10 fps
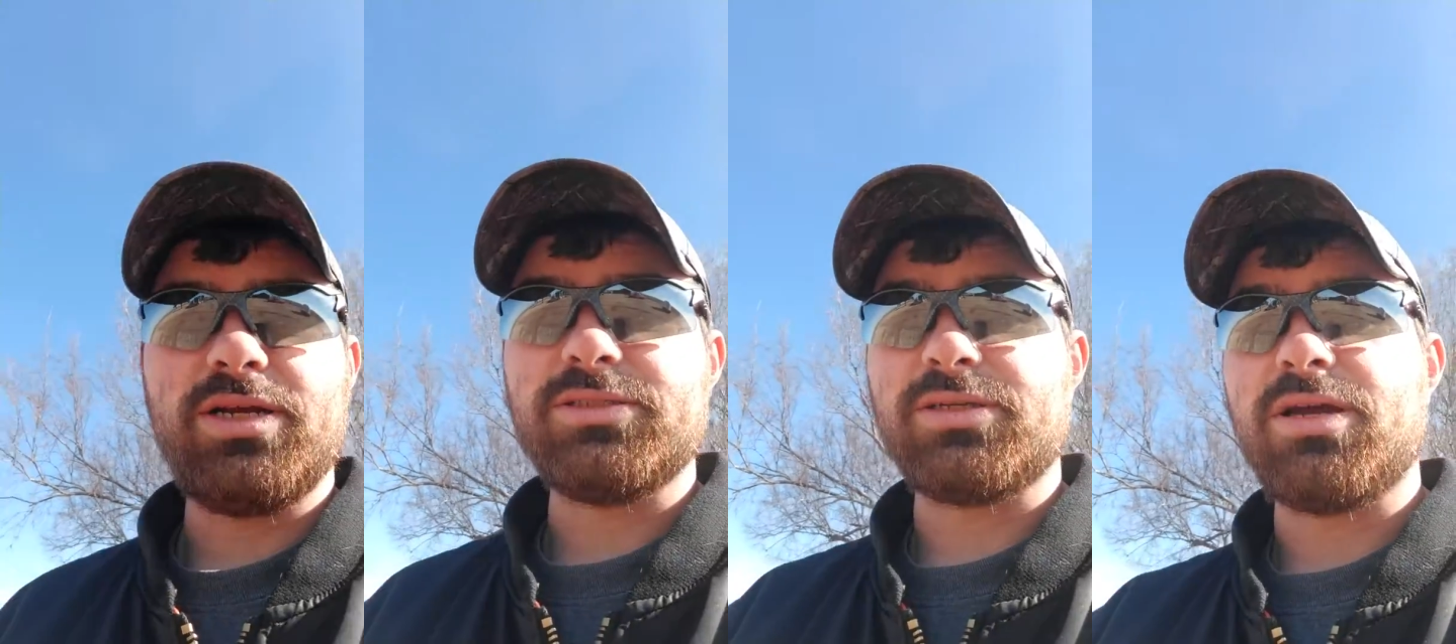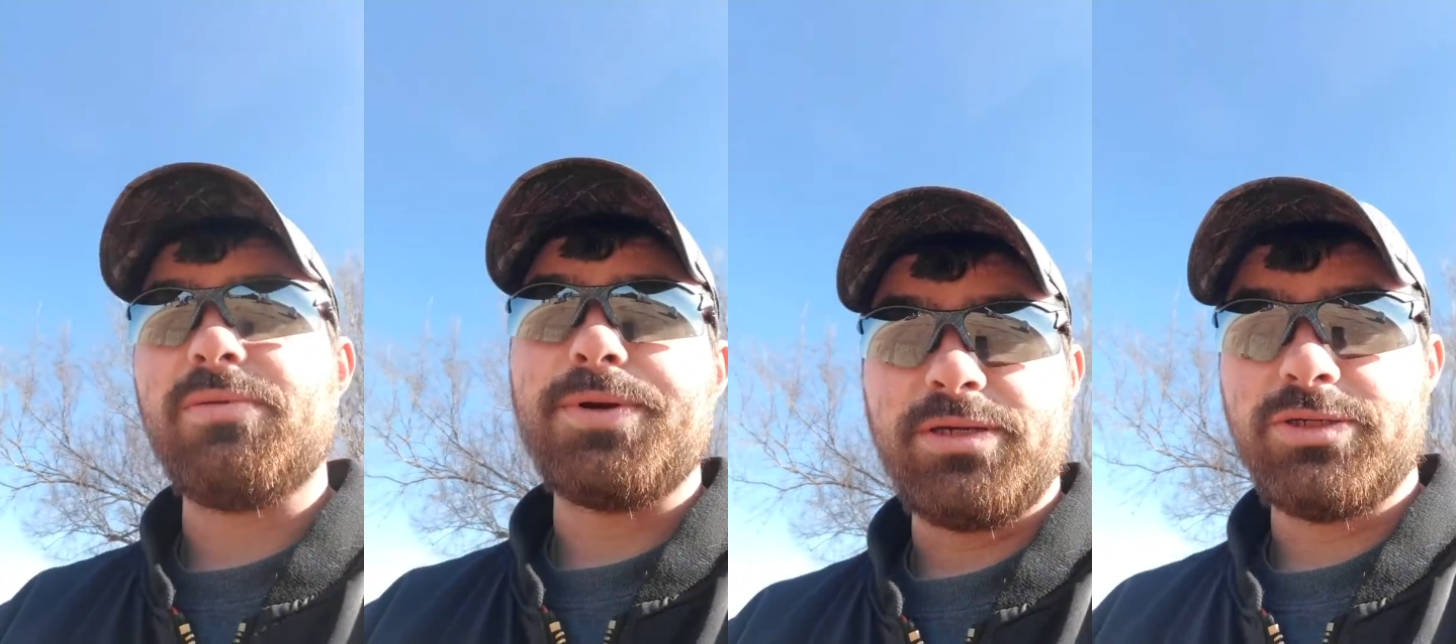as a
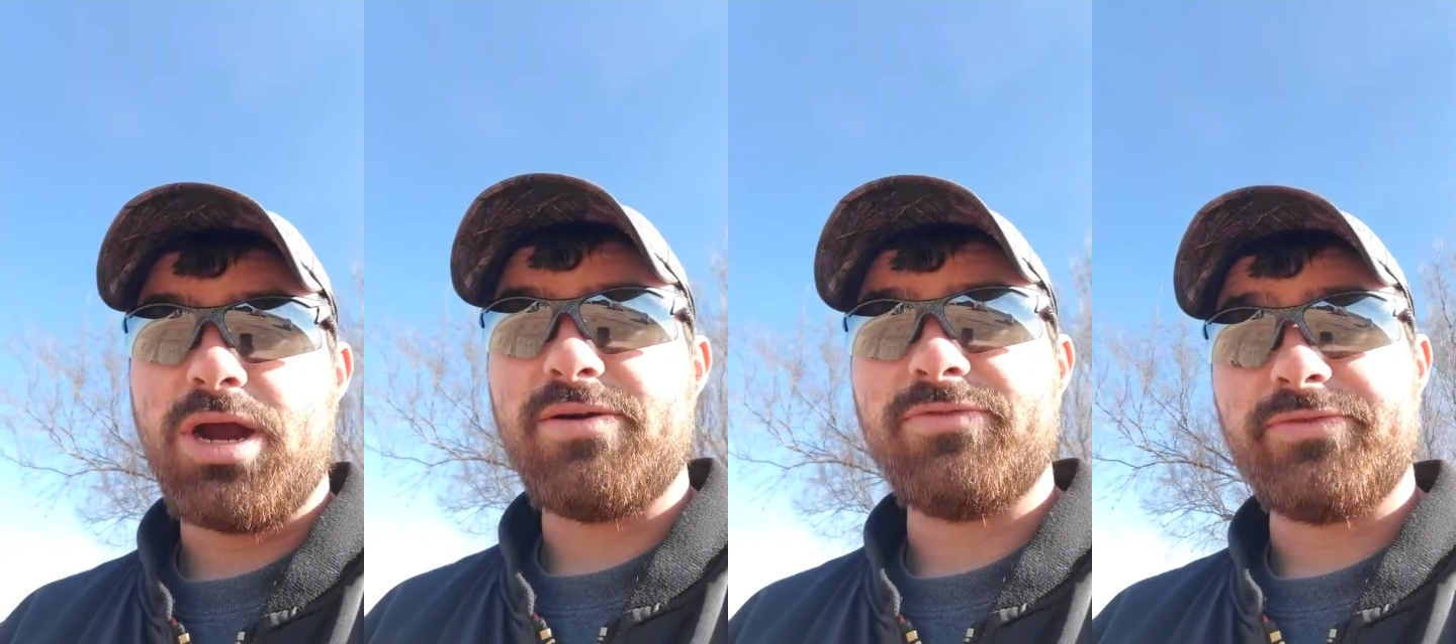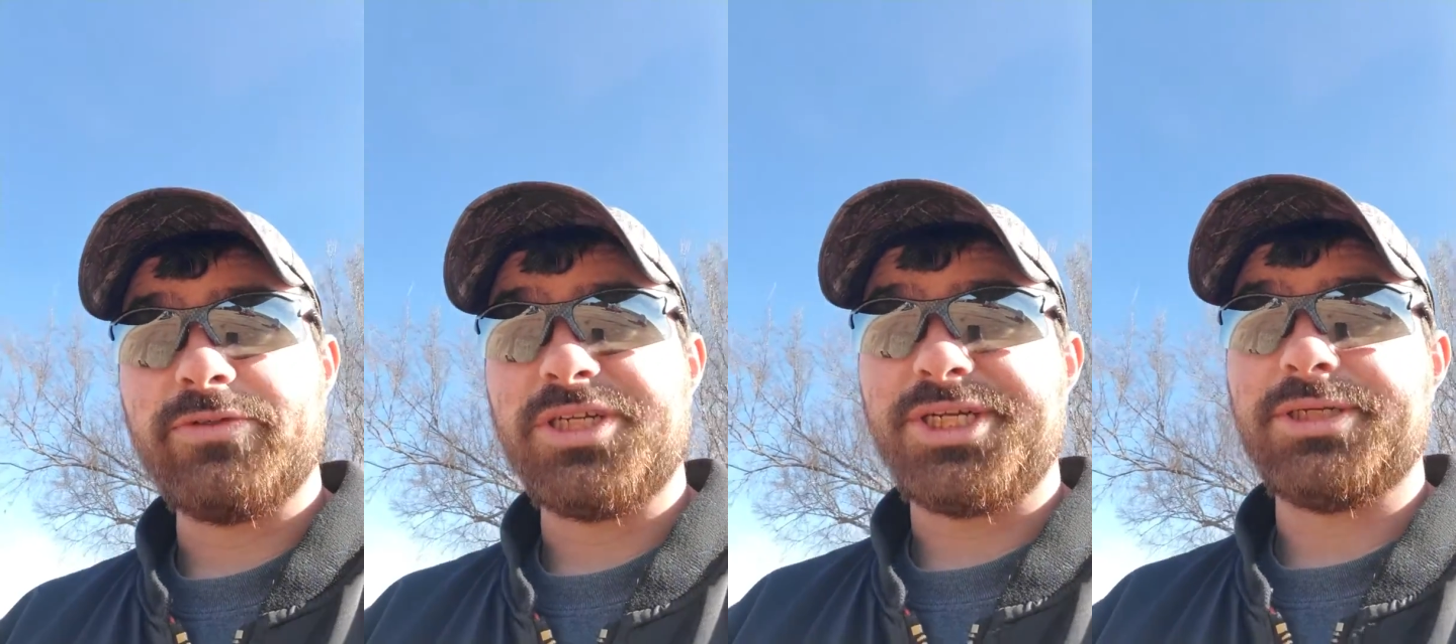company driver for
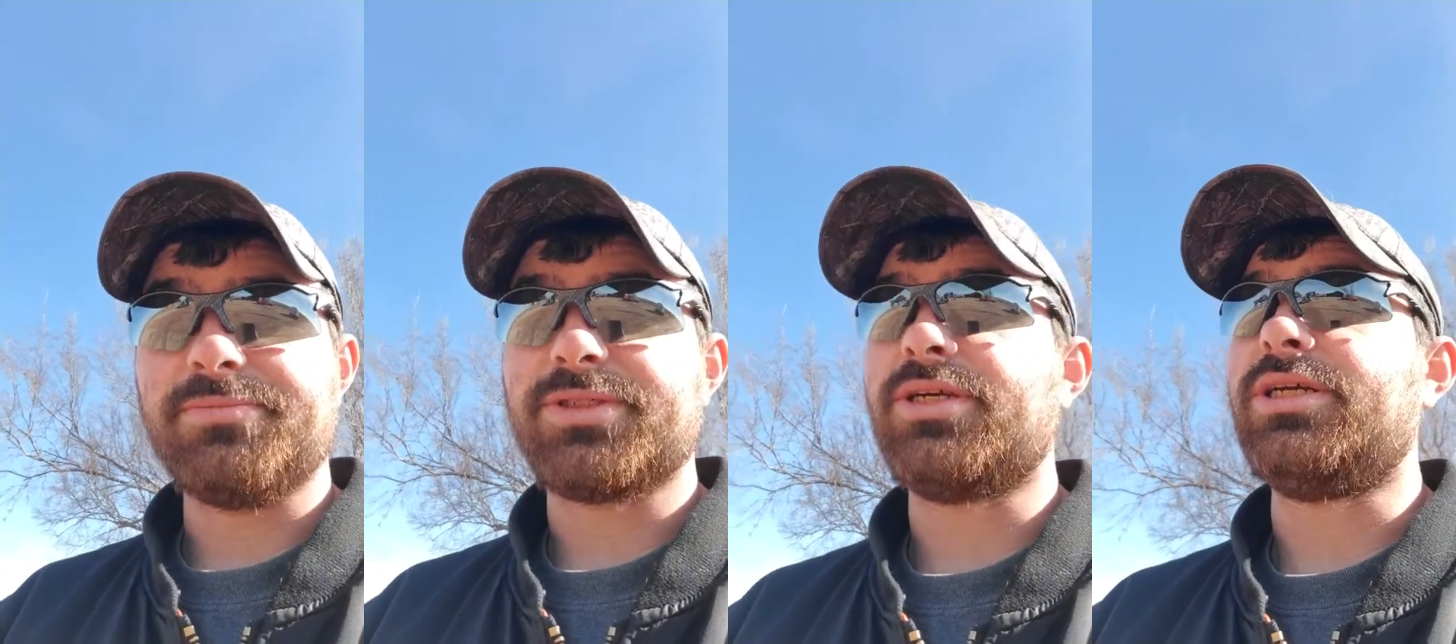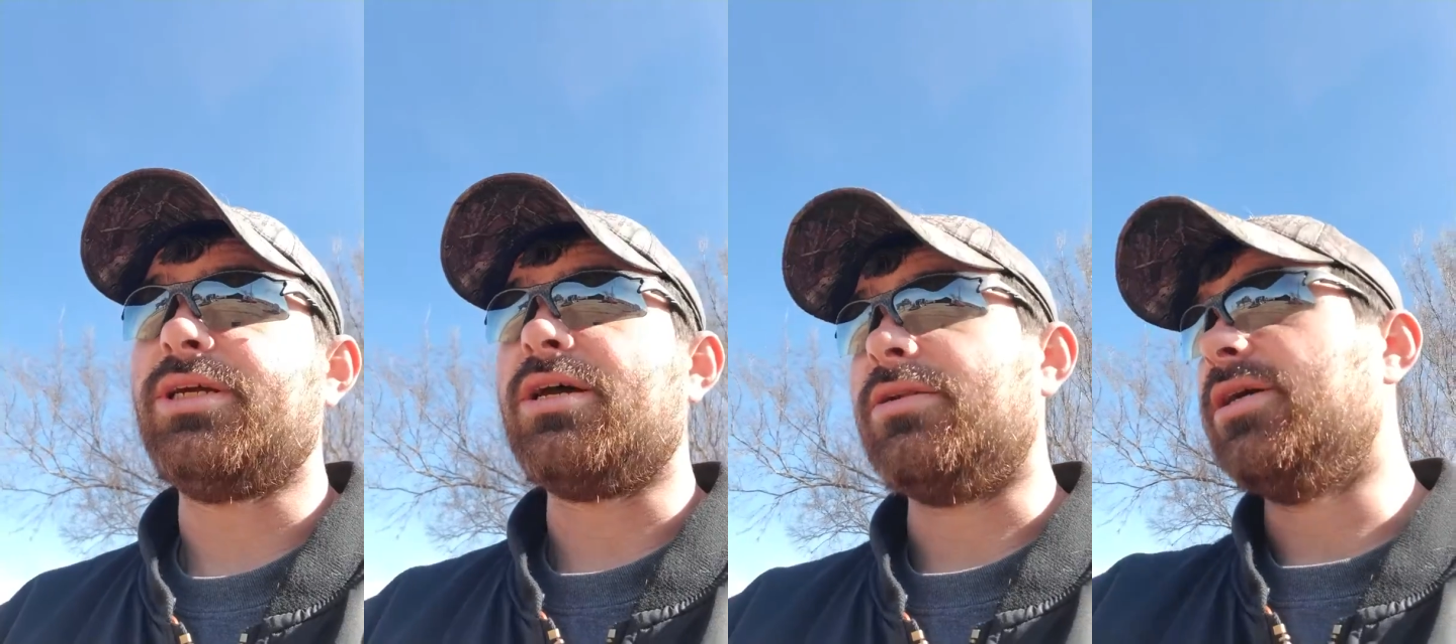TMC,
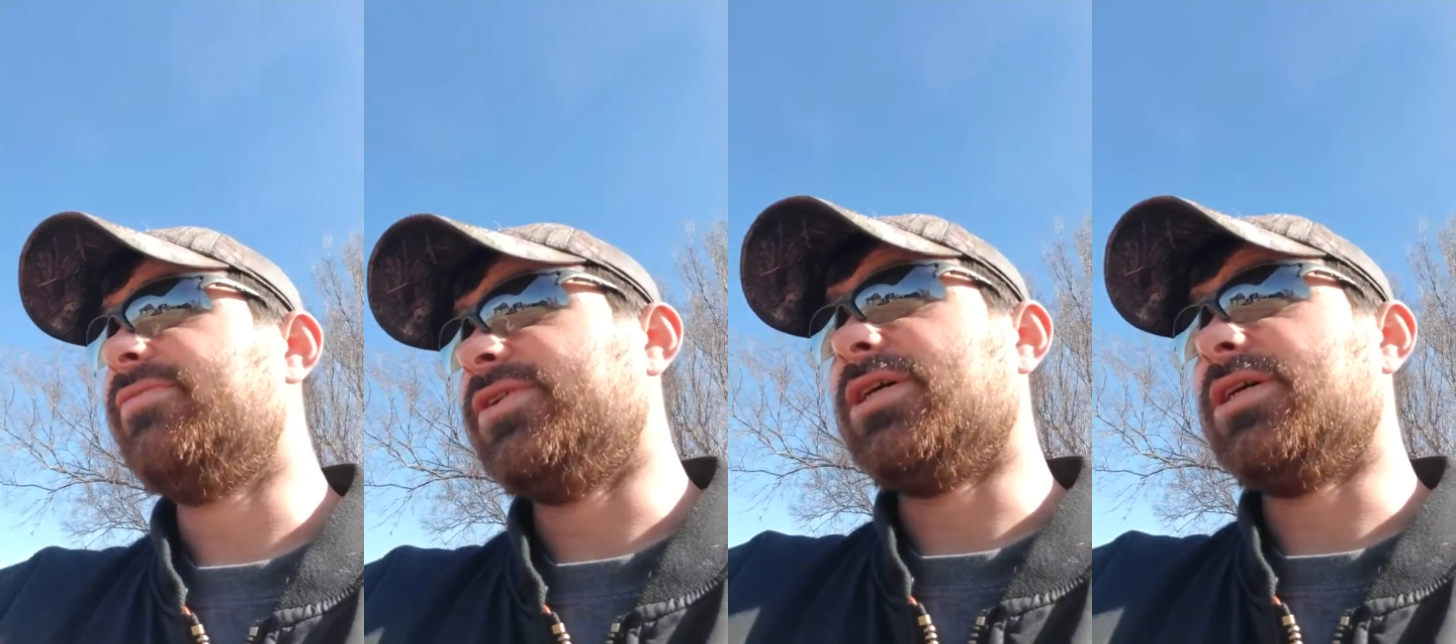I love the